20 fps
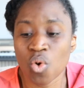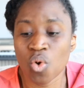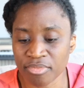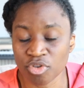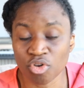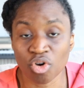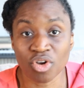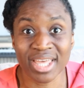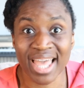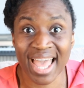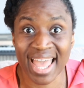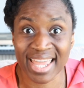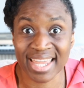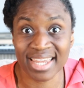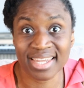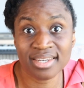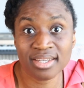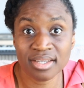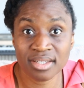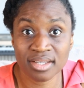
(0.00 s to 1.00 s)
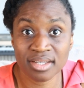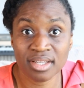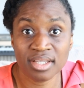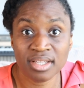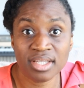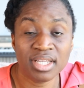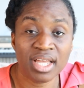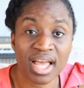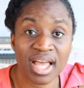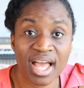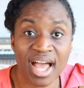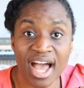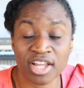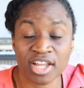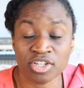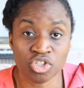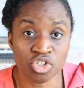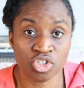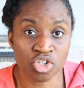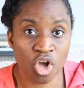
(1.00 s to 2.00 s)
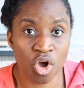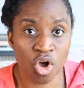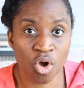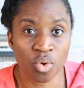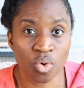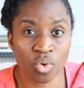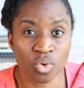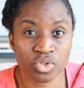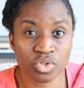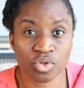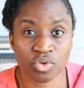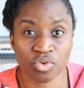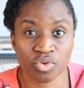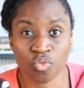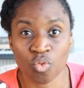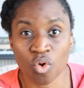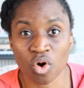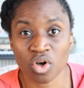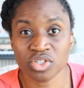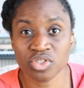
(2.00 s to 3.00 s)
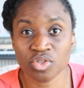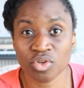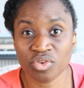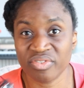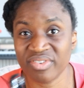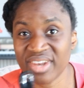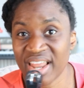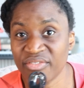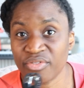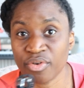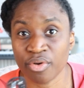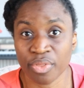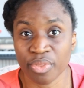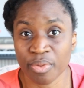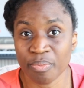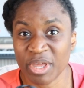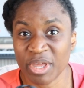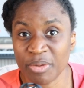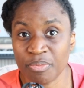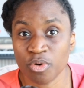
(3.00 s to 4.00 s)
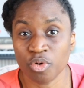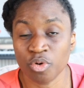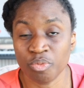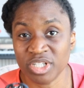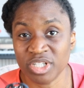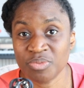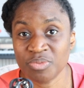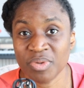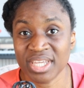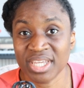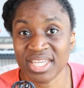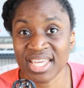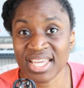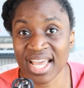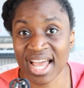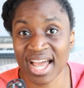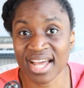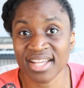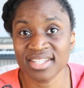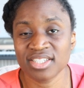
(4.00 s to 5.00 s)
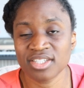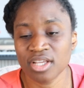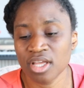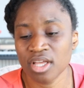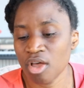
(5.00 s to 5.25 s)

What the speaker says: your gain and you know sort of what sort of level the people will be speaking at,